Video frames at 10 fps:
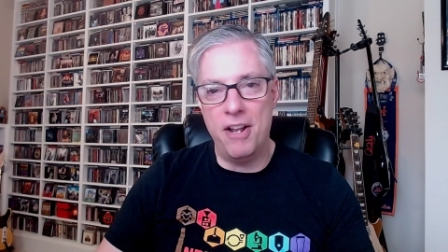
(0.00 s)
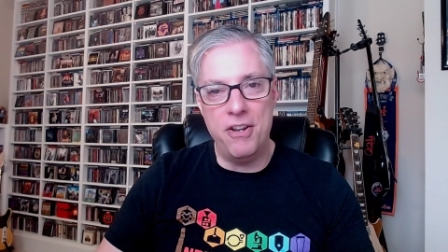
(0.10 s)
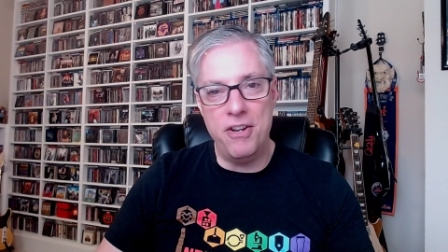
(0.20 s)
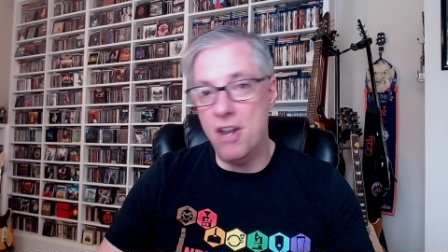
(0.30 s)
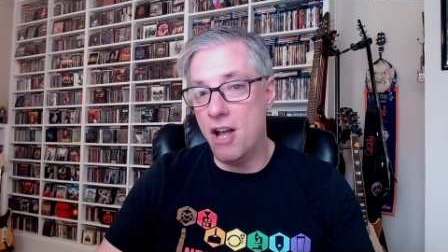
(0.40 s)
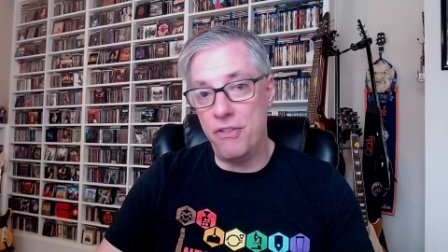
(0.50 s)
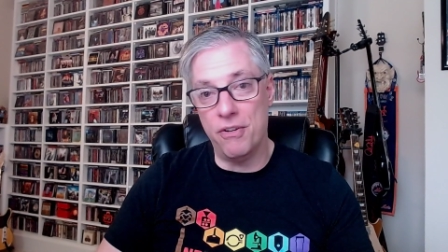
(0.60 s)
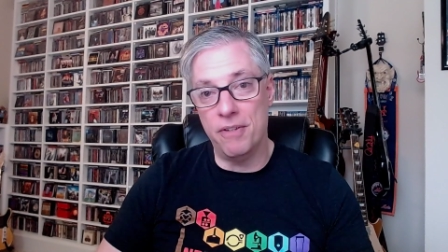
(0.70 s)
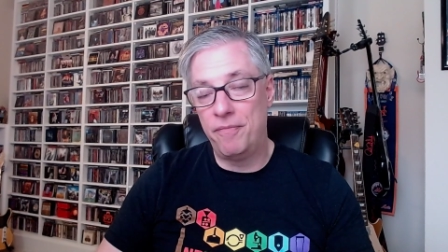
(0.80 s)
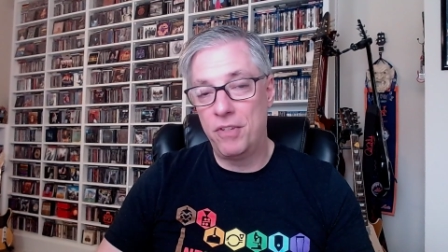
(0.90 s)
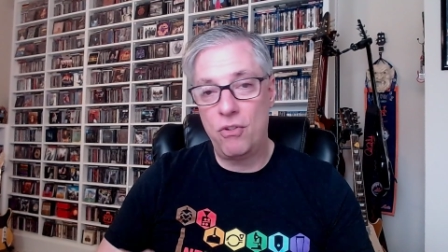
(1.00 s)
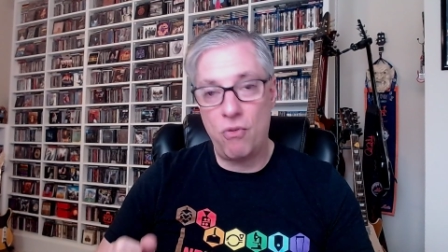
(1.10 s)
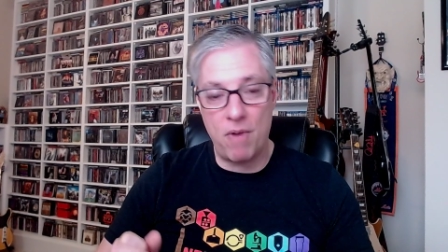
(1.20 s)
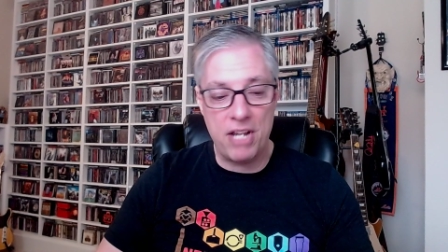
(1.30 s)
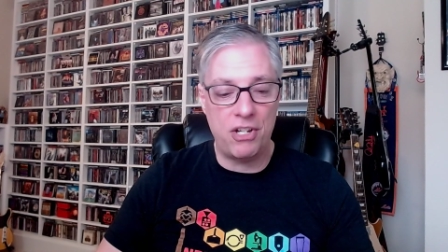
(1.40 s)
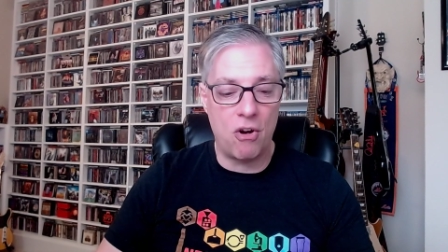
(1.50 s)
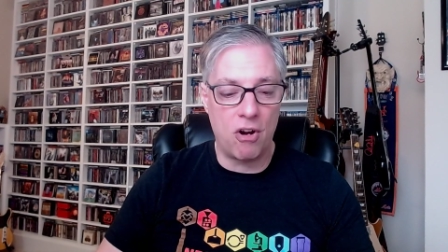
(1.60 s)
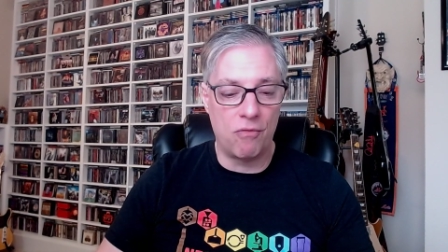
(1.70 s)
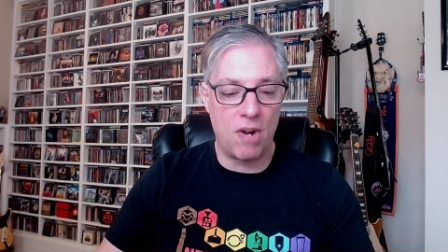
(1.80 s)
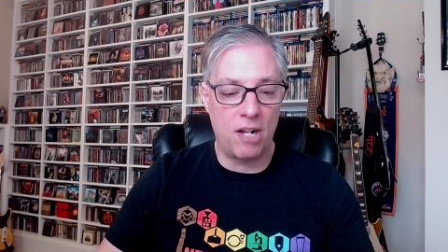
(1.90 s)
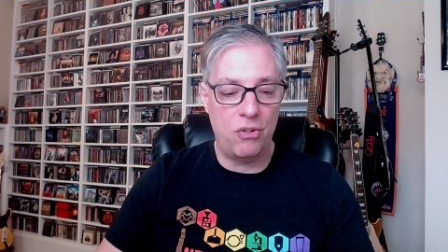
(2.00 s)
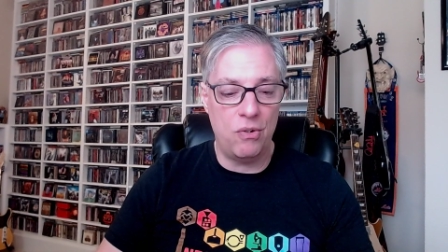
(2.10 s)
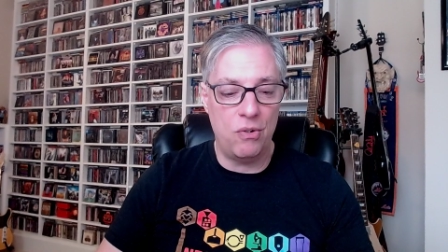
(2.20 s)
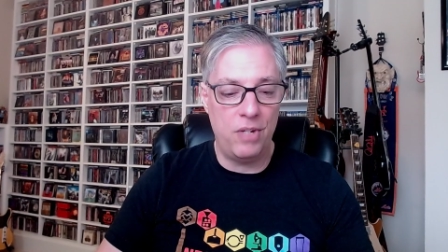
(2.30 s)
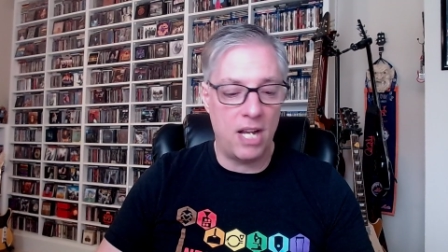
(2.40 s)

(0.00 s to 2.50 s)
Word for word: another crazy hard rock tune.